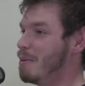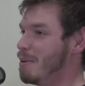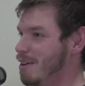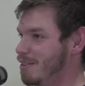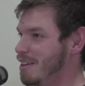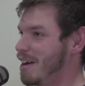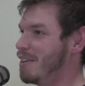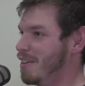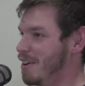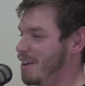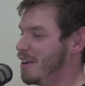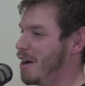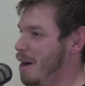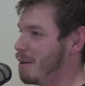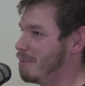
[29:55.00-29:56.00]
Well done though.
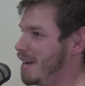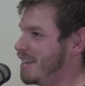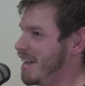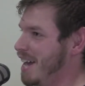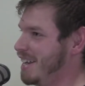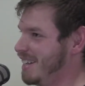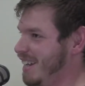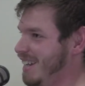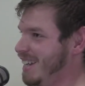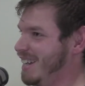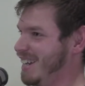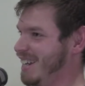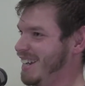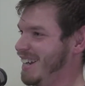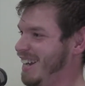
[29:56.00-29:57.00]
I'll pay
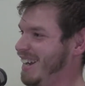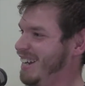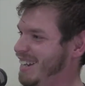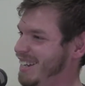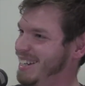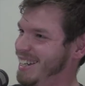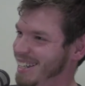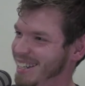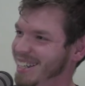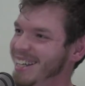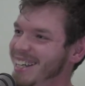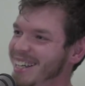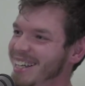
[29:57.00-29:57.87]
that.